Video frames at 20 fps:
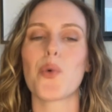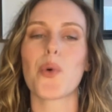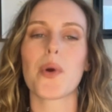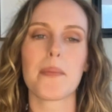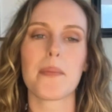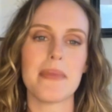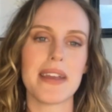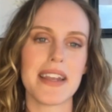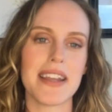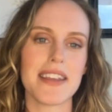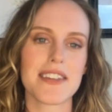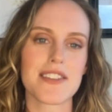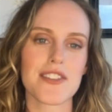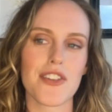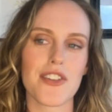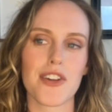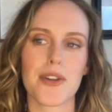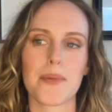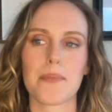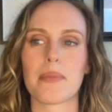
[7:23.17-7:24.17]
Or a midi
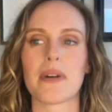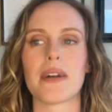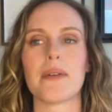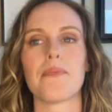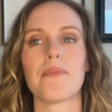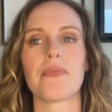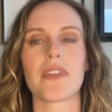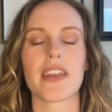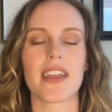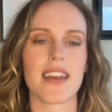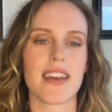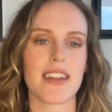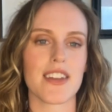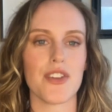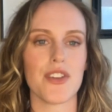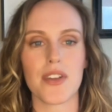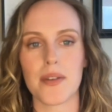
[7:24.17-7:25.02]
skirt, but again,